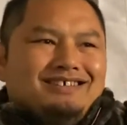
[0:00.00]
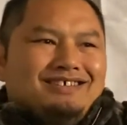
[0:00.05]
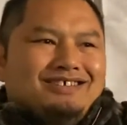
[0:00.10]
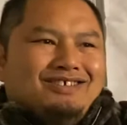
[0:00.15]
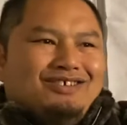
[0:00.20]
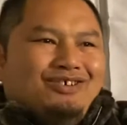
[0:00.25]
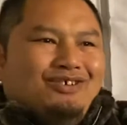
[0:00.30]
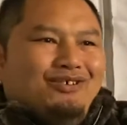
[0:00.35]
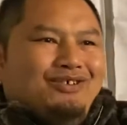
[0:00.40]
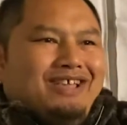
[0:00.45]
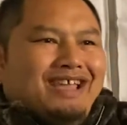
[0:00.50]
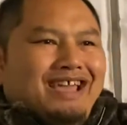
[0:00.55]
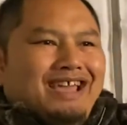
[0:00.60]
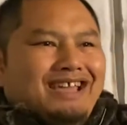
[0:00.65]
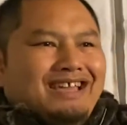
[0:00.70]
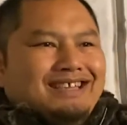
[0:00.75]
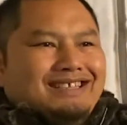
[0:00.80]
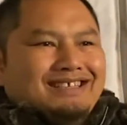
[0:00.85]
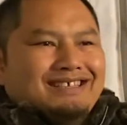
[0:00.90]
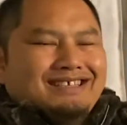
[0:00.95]

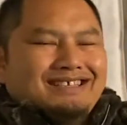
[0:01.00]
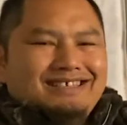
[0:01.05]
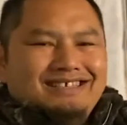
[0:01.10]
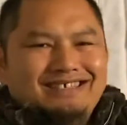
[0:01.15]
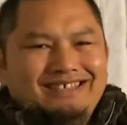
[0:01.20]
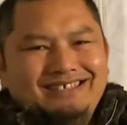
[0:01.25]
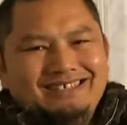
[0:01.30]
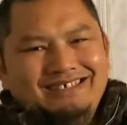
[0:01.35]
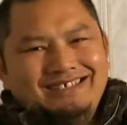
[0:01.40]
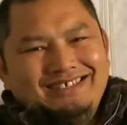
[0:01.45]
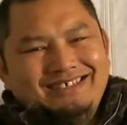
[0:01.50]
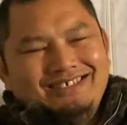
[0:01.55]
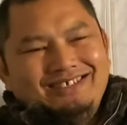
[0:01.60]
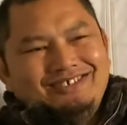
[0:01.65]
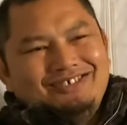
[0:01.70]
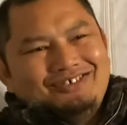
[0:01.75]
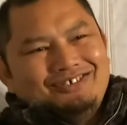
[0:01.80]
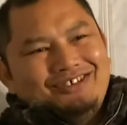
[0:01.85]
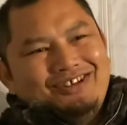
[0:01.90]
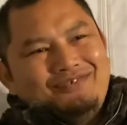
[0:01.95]
"Okay."
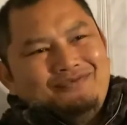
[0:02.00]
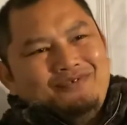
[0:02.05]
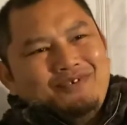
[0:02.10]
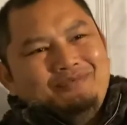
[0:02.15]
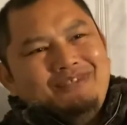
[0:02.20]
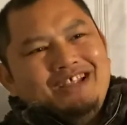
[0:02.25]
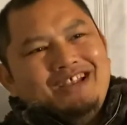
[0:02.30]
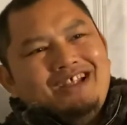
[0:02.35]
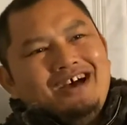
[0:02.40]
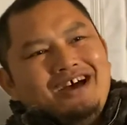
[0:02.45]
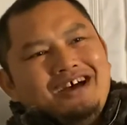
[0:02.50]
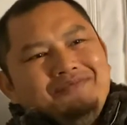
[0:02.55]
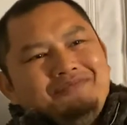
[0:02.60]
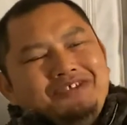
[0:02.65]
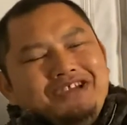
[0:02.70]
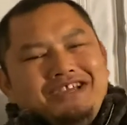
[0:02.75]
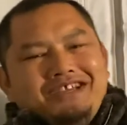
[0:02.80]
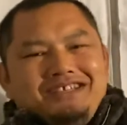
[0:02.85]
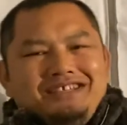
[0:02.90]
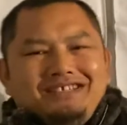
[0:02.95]
So then from then on,
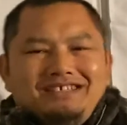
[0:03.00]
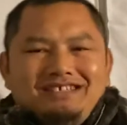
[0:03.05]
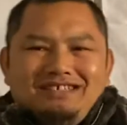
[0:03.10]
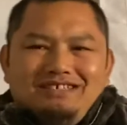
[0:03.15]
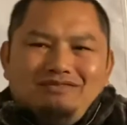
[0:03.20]
man,